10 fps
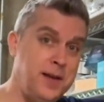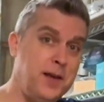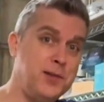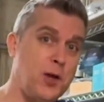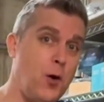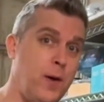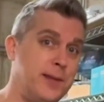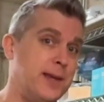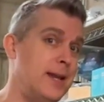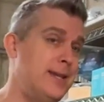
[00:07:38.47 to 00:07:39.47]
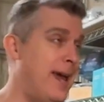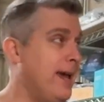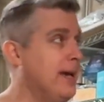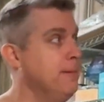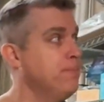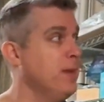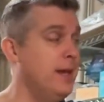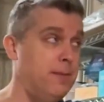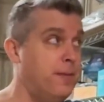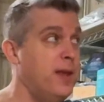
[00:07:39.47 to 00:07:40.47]
So it's gonna take,
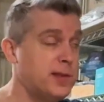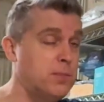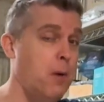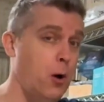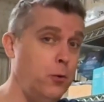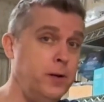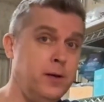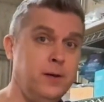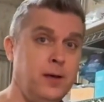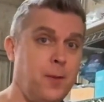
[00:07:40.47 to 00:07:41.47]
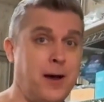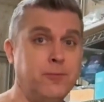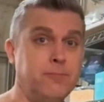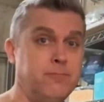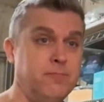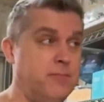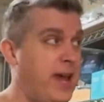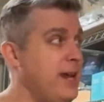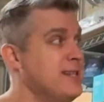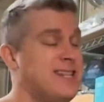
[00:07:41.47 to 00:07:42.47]
in this mode, about
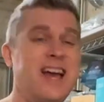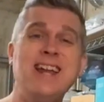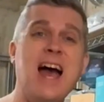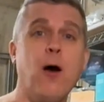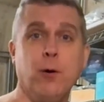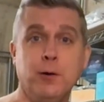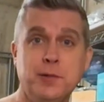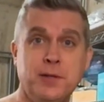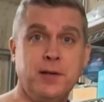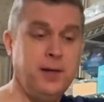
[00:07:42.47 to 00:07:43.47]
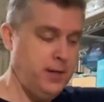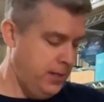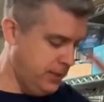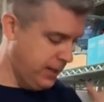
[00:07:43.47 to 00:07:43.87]
8 to 10 hours to